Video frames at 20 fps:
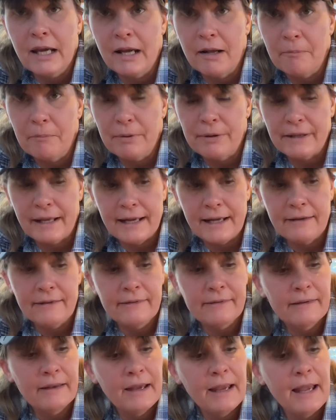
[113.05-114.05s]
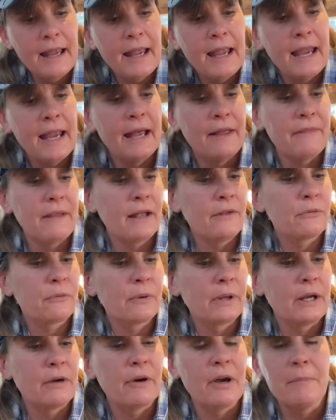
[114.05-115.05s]
place. And that's
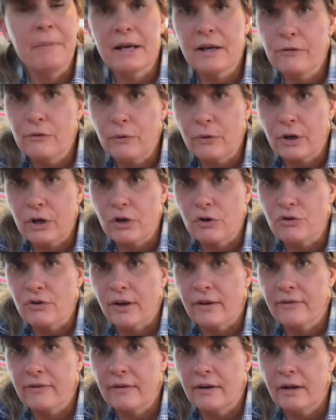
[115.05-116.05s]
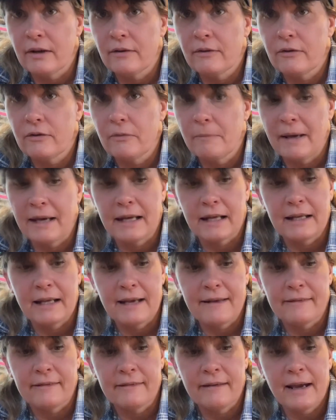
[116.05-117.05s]
really great because you can adjust it to make it
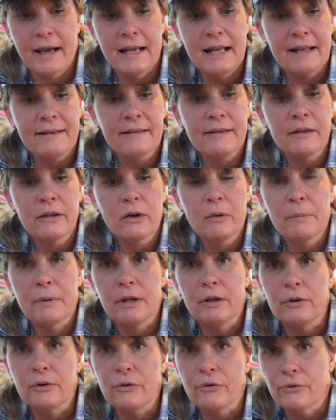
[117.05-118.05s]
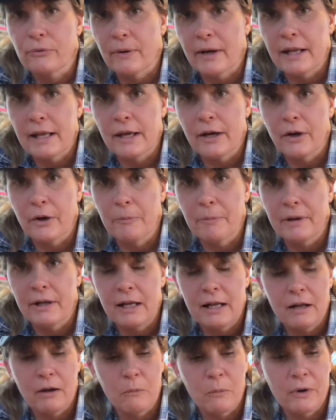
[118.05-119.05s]
nice and tight. It's a little bit loose right here, but
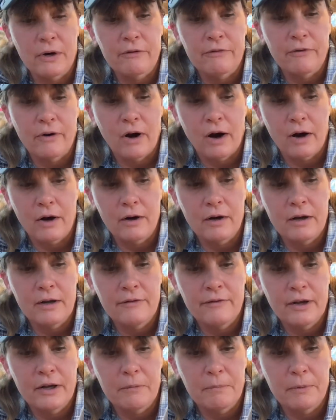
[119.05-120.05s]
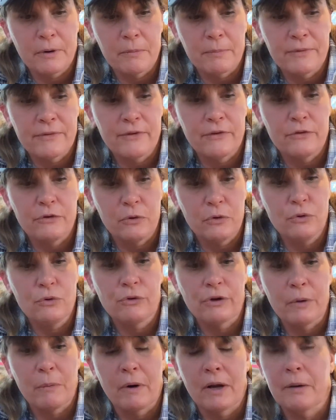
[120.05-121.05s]
it'll work for our intended purposes. You
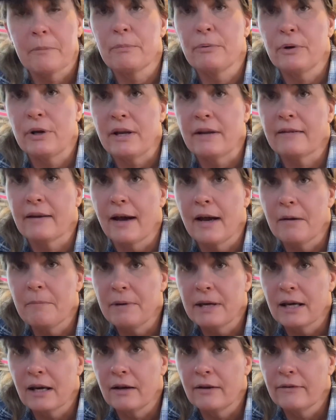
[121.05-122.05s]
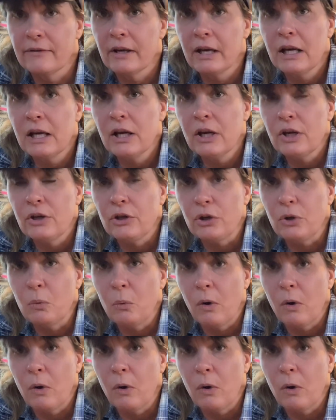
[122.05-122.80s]
usually want it pretty tight because you